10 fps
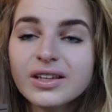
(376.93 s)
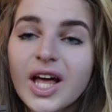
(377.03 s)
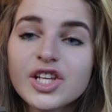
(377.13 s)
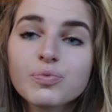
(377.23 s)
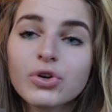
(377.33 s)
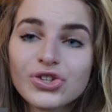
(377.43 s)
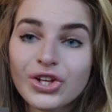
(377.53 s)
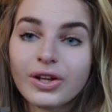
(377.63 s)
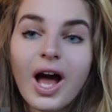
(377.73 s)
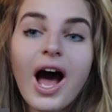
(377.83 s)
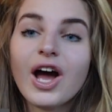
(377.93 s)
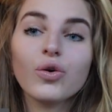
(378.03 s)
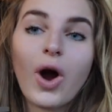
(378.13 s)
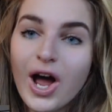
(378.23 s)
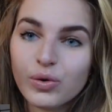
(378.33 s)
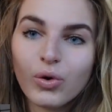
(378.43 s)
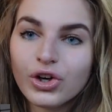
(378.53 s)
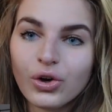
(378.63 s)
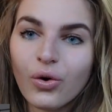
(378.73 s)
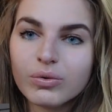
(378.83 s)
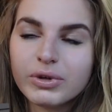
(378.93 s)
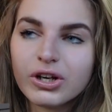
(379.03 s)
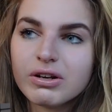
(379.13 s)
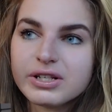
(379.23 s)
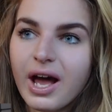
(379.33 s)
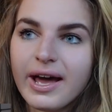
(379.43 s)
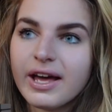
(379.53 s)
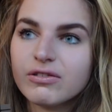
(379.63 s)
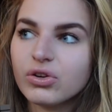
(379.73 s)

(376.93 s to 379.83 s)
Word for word: That's personally I, I want to know because I have